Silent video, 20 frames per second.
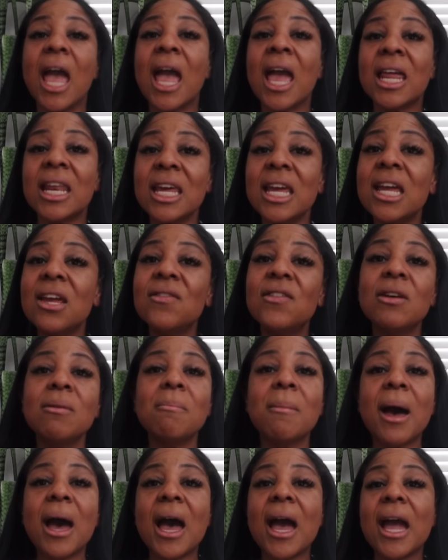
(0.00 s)
and even
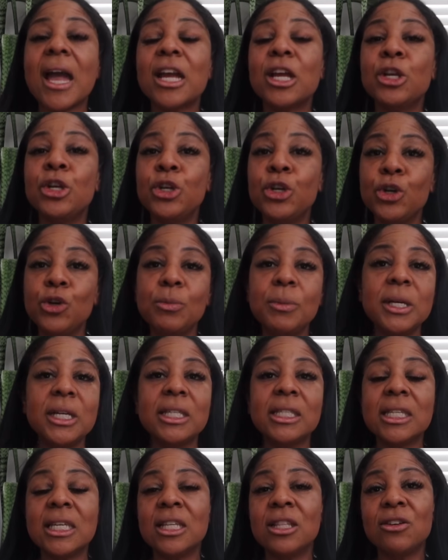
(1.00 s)
my
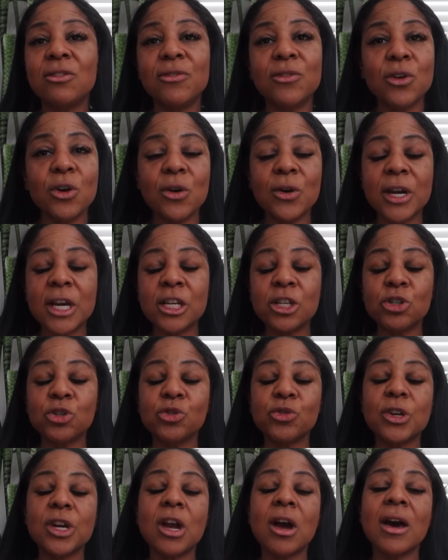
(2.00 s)
newbies in the floral
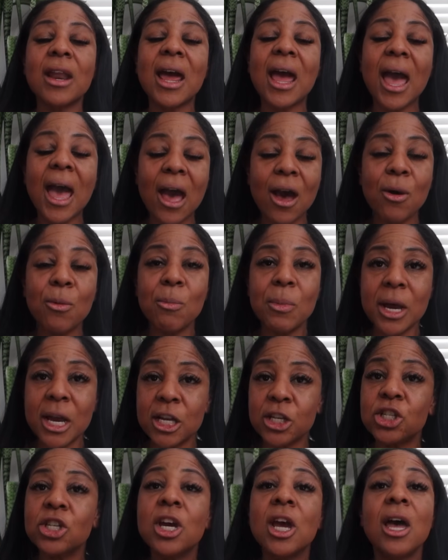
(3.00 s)
industry on how
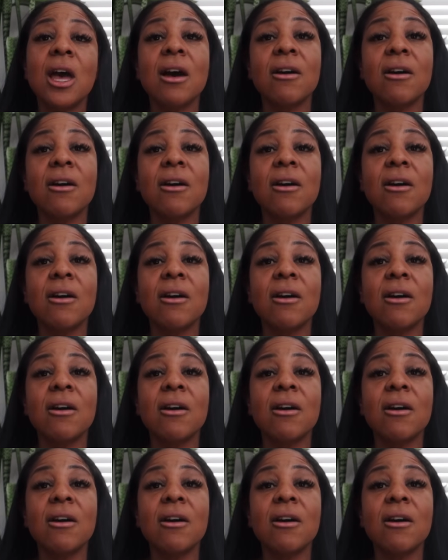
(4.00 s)
much